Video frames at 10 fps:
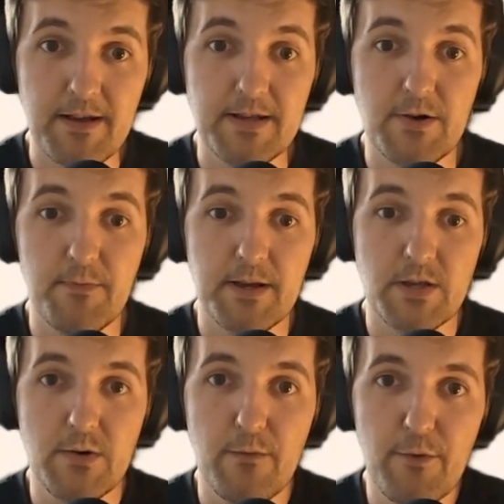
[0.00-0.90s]
they're based
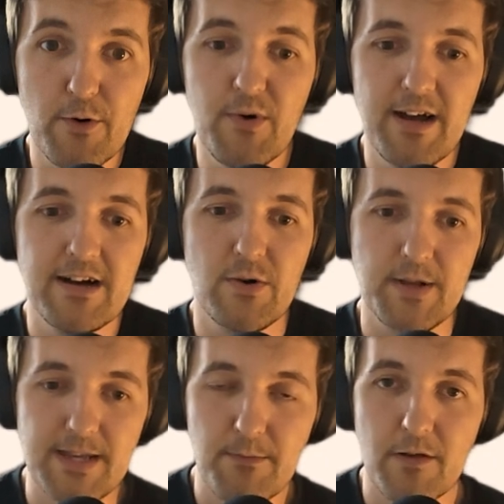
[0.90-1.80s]
on a formula, on a
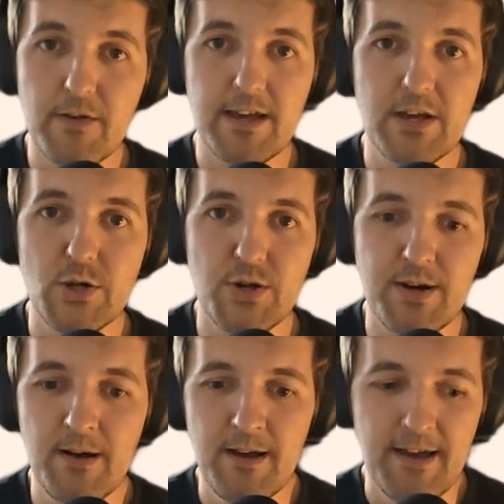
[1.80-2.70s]

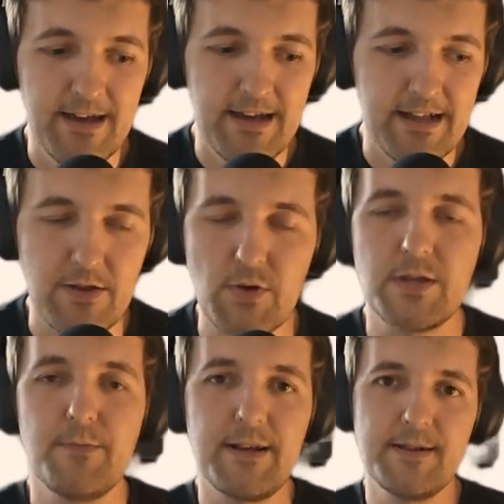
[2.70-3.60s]
simplification that
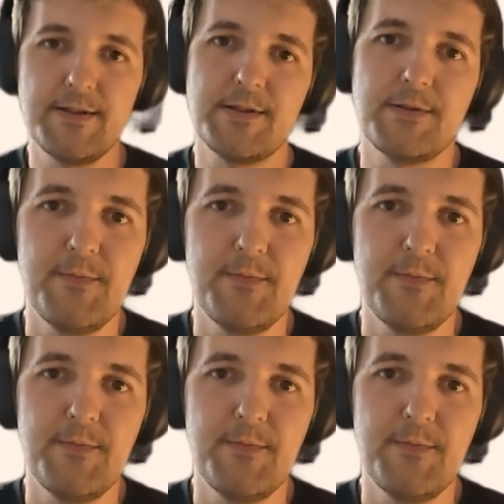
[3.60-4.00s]
doesn't make sense.